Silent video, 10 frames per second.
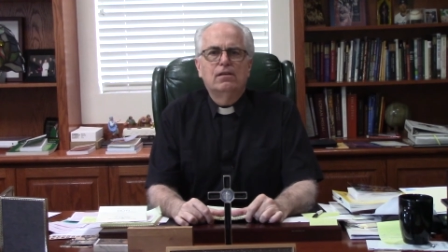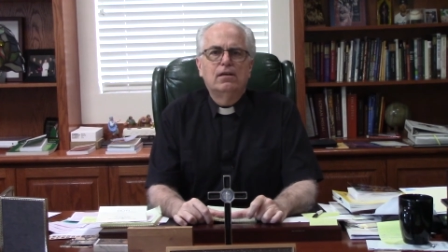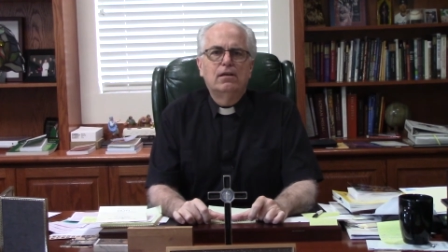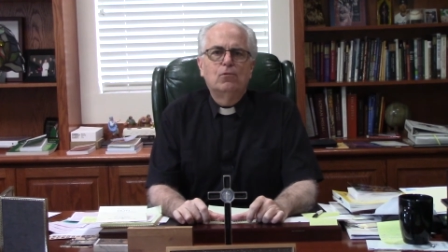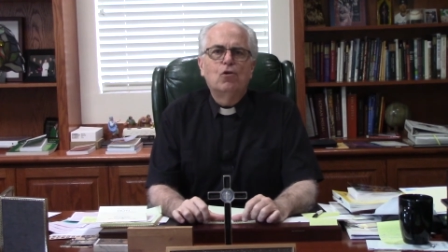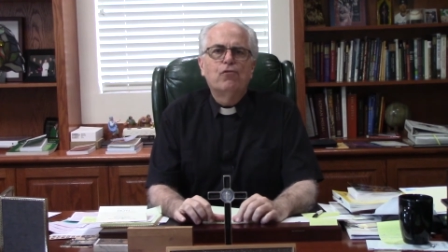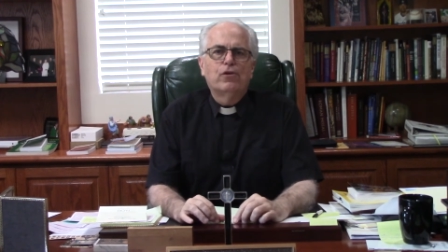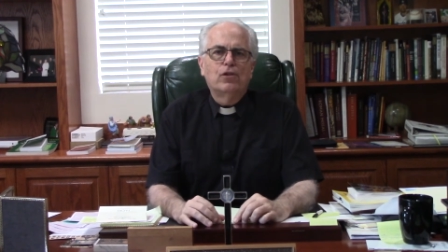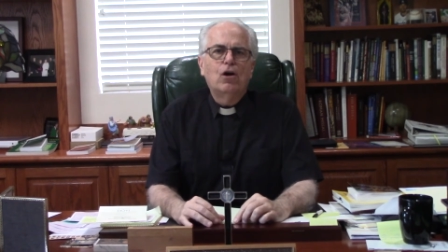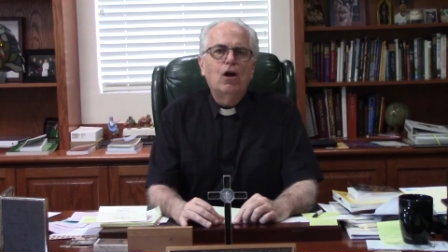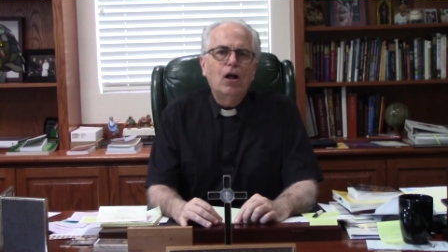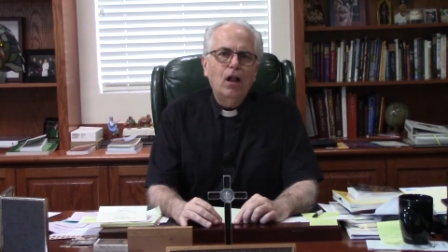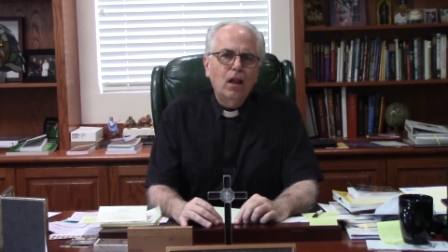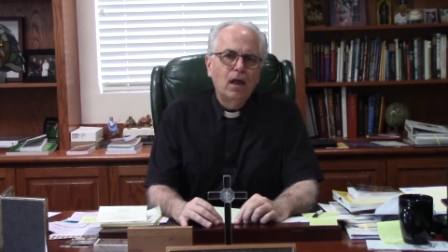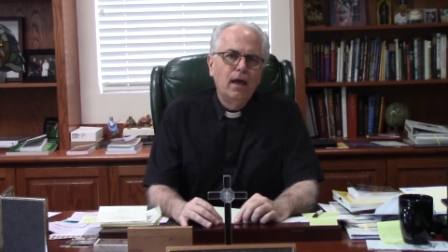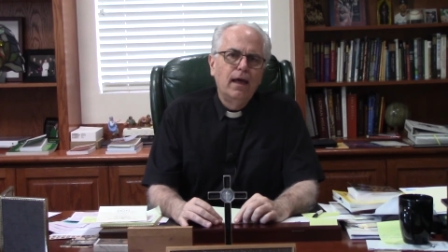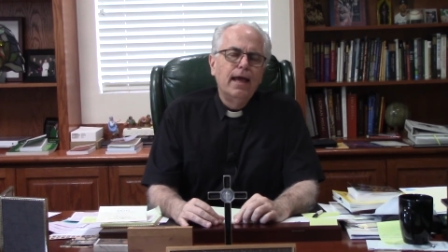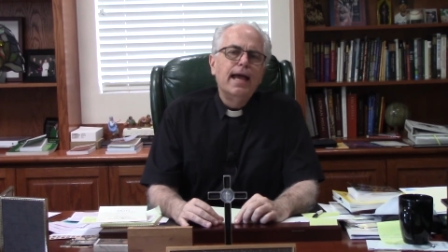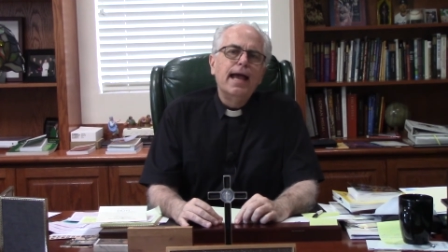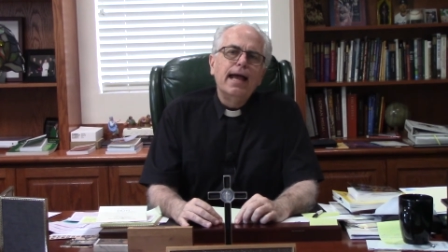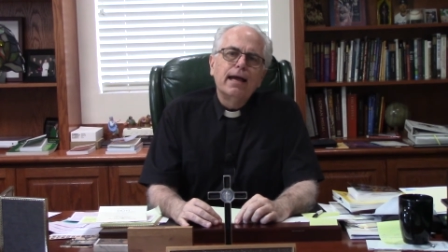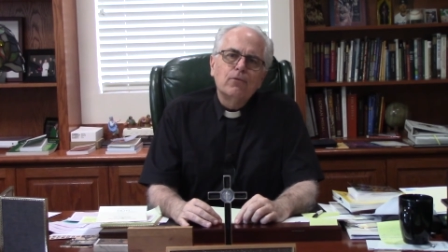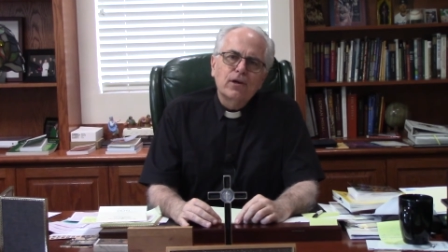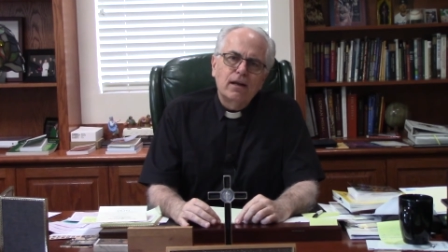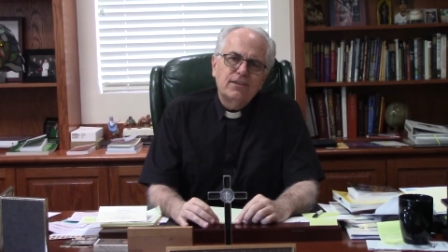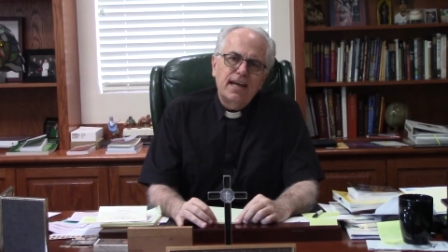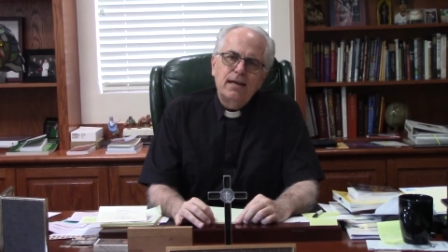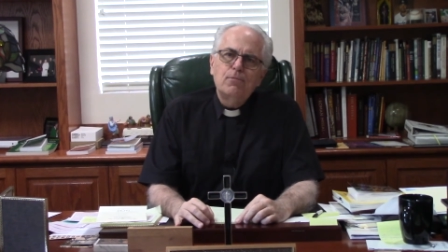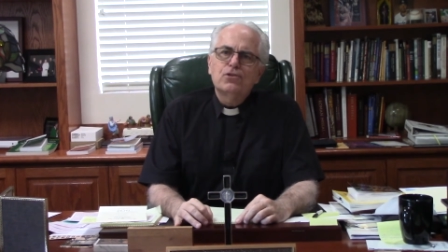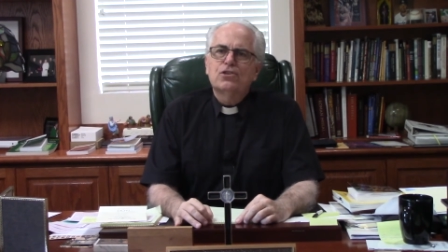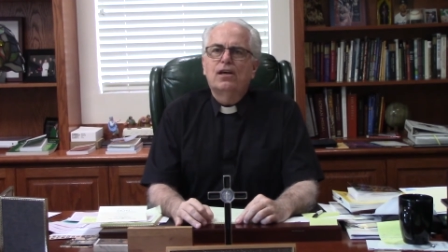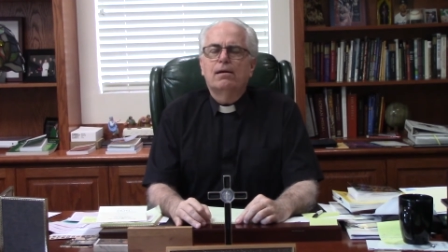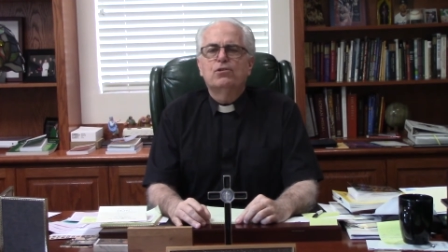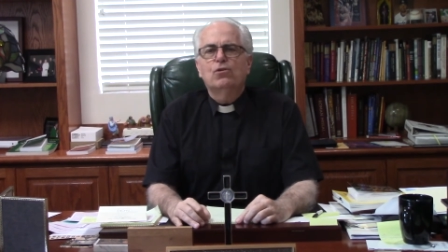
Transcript: um, over in the hall. And we're going to have tables set up.